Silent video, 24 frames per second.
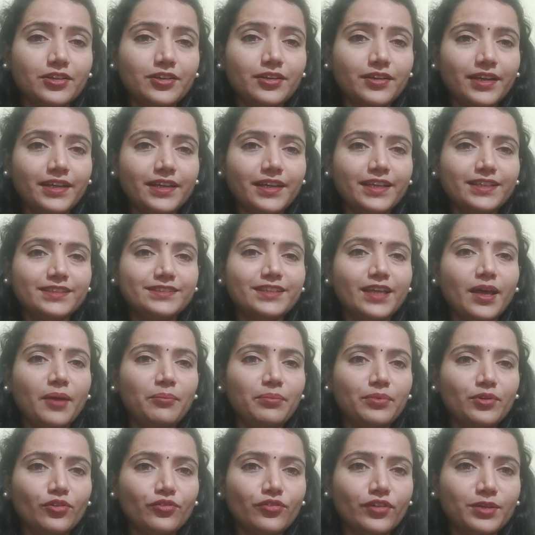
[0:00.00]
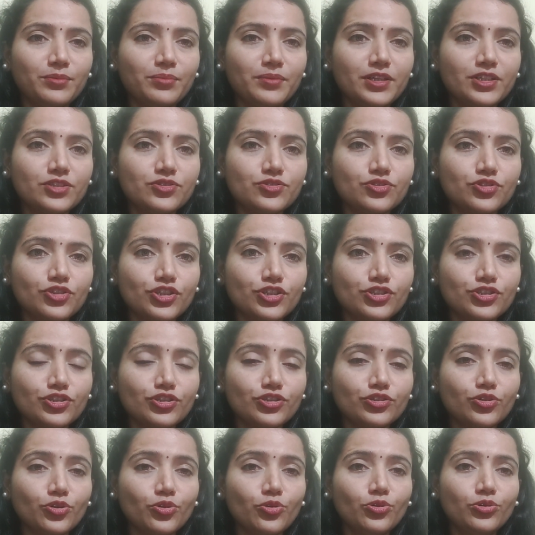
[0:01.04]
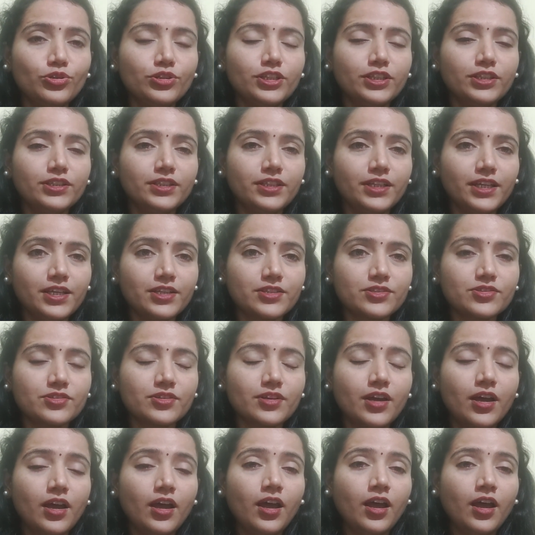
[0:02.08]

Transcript: great example of administration in the olden days.